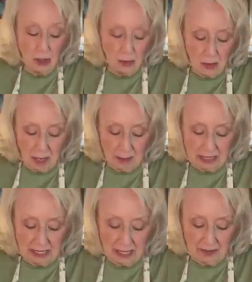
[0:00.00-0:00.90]

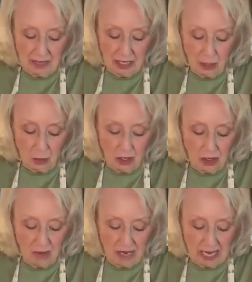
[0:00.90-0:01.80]
mamas out there when
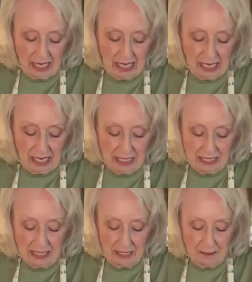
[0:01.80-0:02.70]
you've got kids
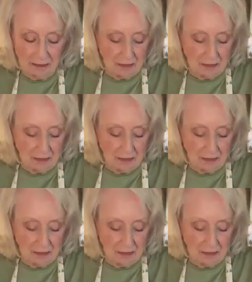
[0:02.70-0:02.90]
that